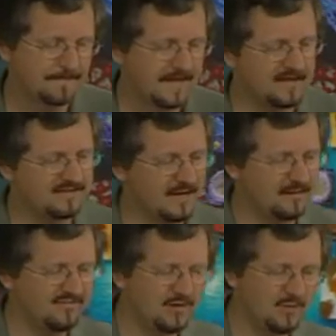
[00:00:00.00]

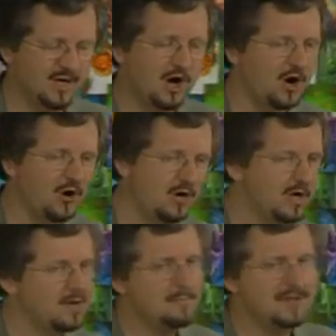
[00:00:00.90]
enzymes that we call
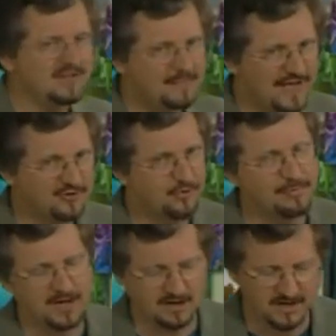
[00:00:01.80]
mismatch
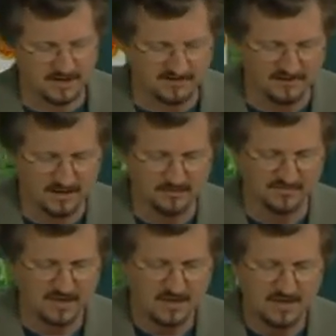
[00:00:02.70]
repair
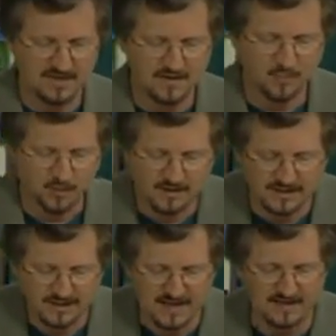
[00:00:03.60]
enzymes, that work
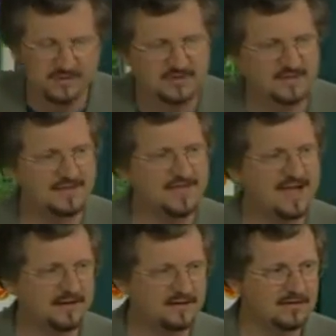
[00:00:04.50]
together to
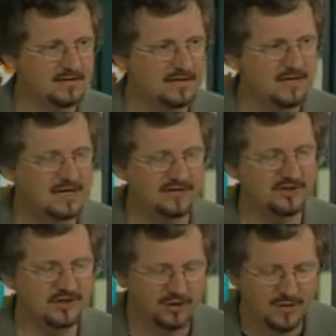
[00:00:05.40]
detect and
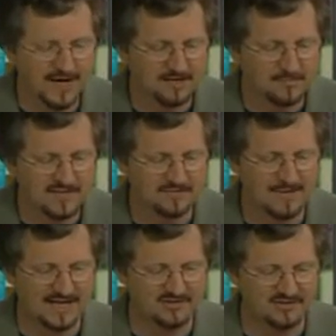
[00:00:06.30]
to correct
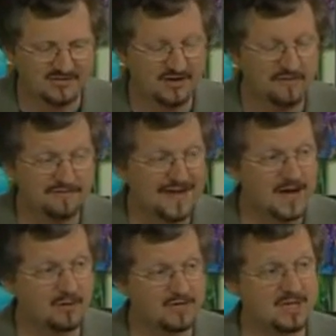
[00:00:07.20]
mismatches that are
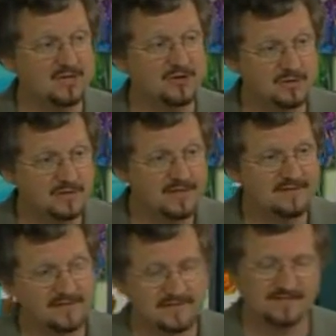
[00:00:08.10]
found in newly
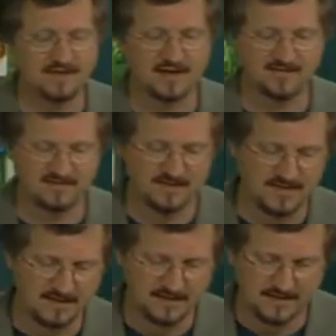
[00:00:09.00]
synthesized
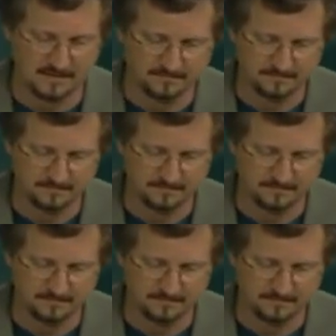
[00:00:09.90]
DNA.